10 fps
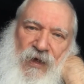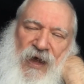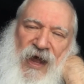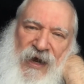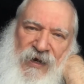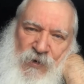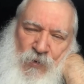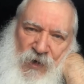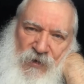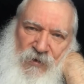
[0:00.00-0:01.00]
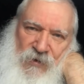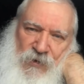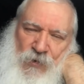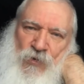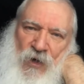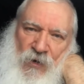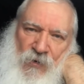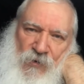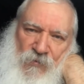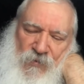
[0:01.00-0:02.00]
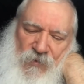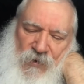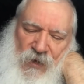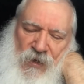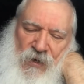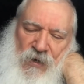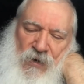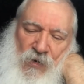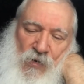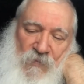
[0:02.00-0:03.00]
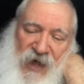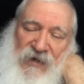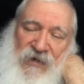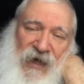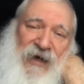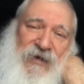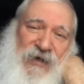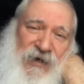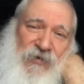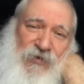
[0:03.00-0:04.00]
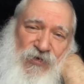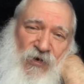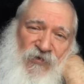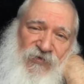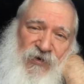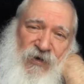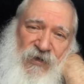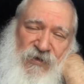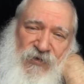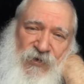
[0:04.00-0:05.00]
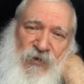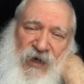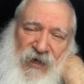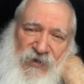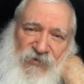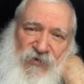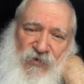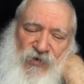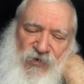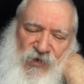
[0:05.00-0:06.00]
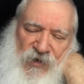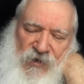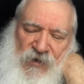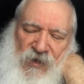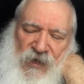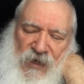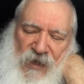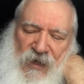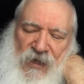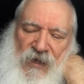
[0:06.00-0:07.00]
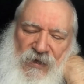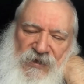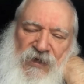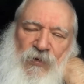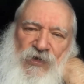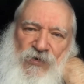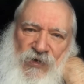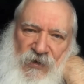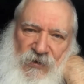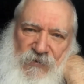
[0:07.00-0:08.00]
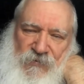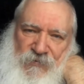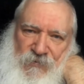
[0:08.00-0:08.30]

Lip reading: Anyone you know who may not hear the shofar on the 2 days of Rosh Hashanah, see what you can do.